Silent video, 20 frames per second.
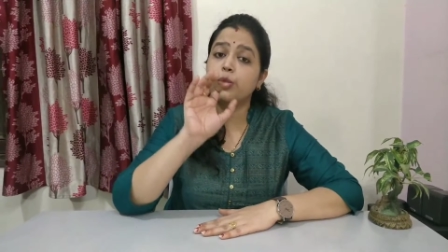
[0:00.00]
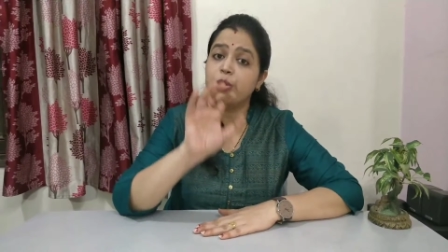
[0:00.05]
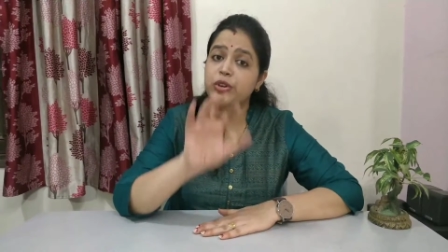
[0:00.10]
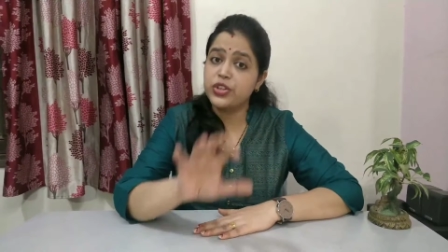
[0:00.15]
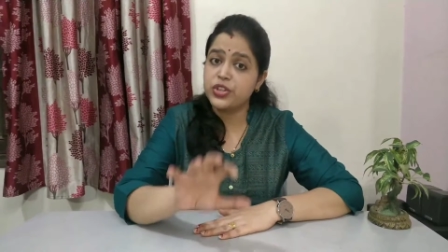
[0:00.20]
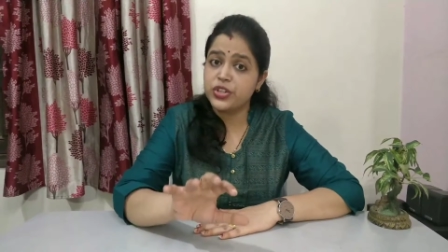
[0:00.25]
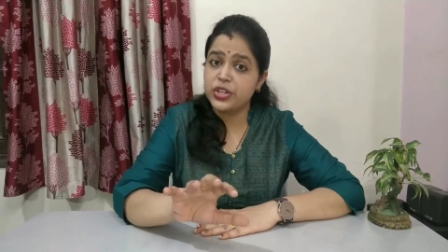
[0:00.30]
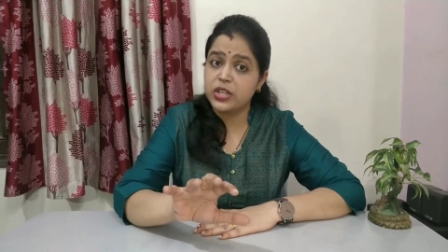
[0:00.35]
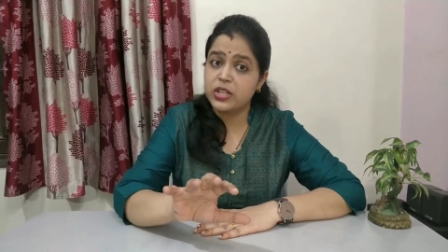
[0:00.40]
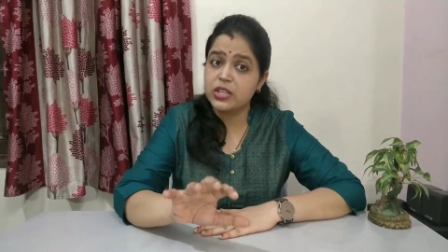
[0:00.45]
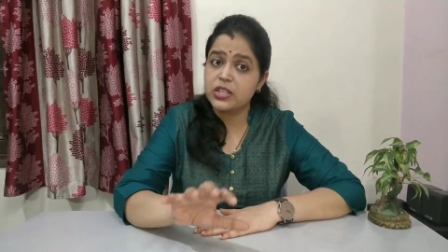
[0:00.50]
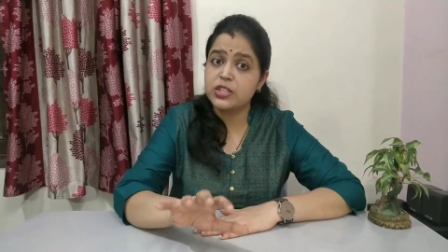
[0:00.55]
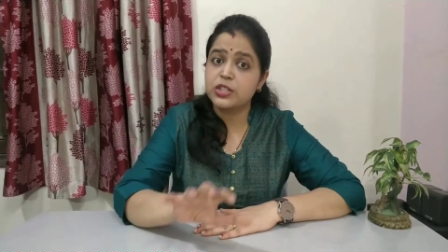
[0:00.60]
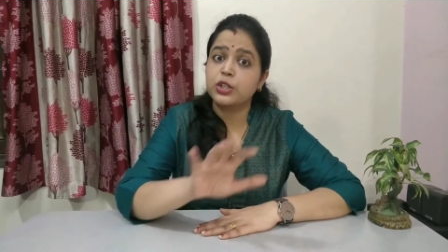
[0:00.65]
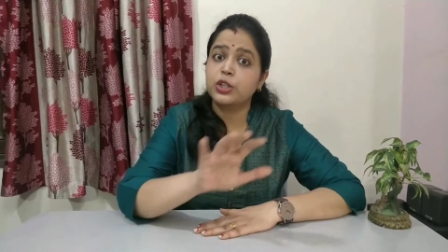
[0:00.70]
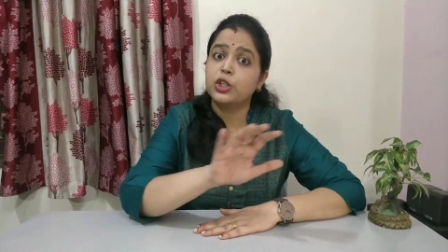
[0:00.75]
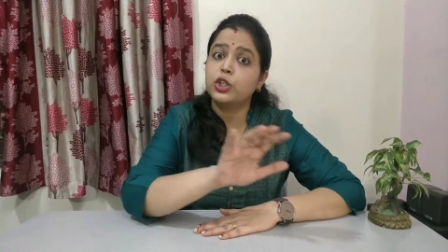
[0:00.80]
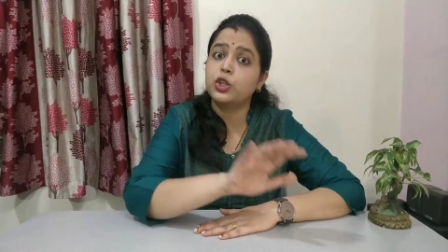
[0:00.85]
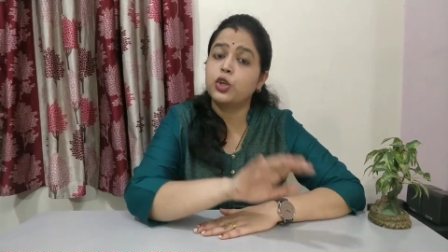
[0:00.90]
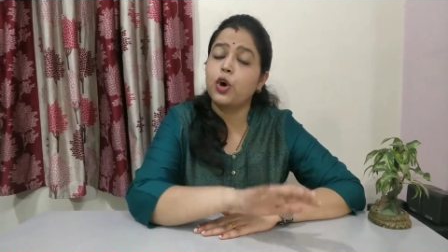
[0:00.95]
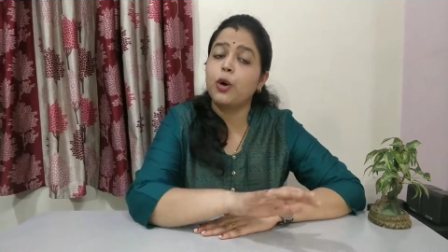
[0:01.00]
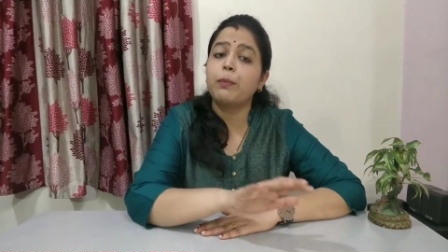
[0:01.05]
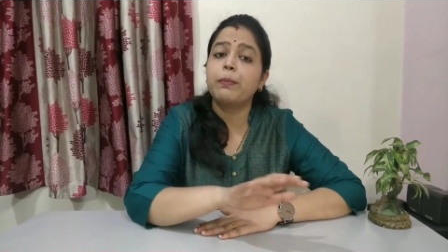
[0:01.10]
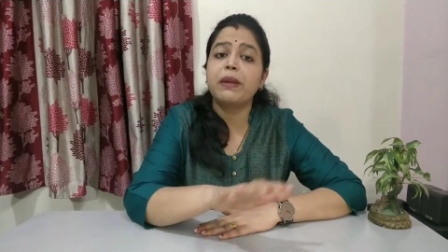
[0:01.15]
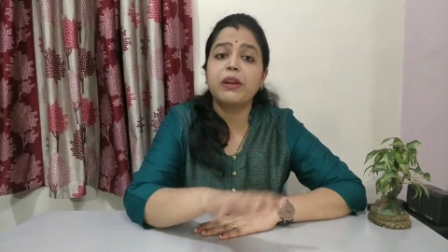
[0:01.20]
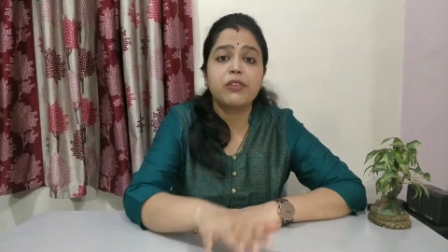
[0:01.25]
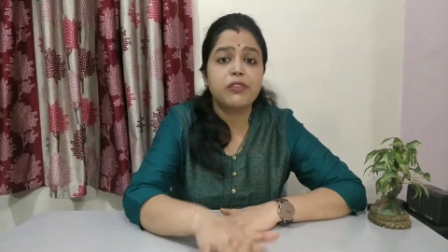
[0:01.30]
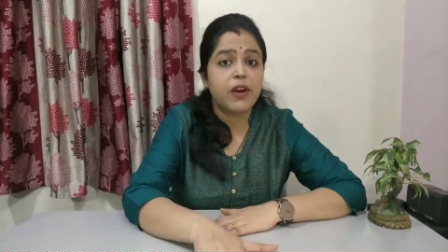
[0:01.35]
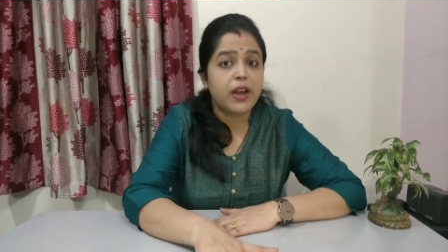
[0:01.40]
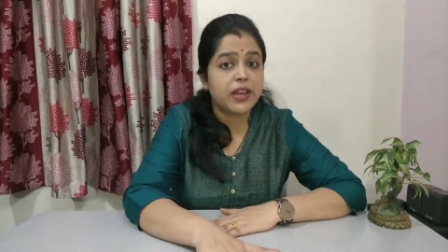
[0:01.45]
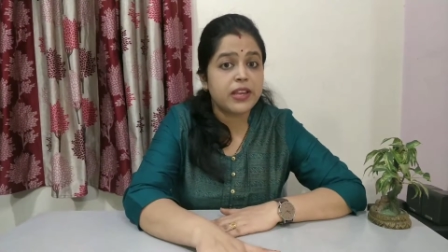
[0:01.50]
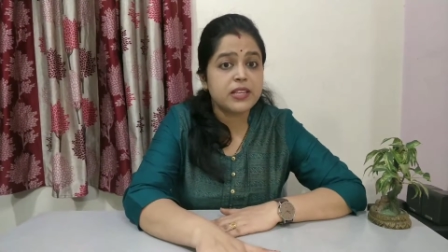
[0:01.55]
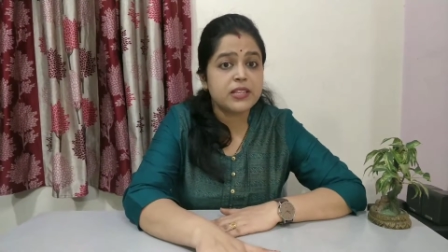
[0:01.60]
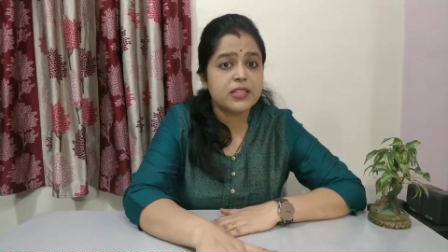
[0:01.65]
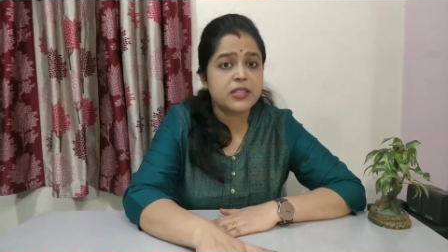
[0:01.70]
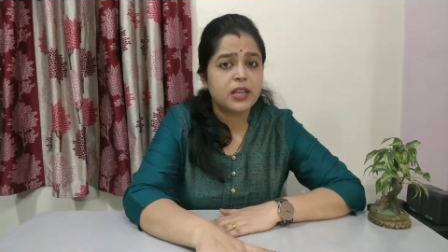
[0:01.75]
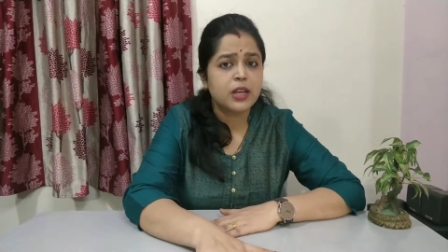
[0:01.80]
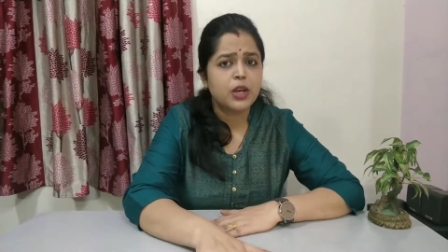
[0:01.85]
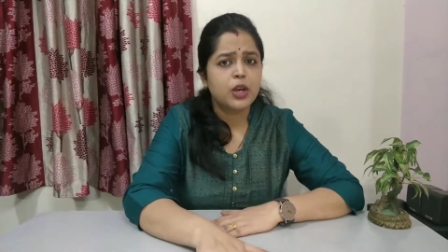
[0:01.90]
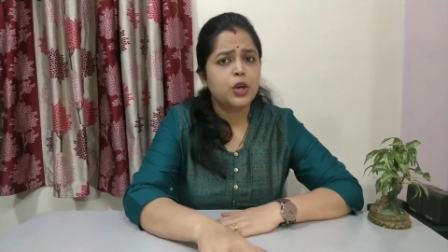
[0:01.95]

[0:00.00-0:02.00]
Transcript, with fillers: questions topic wise,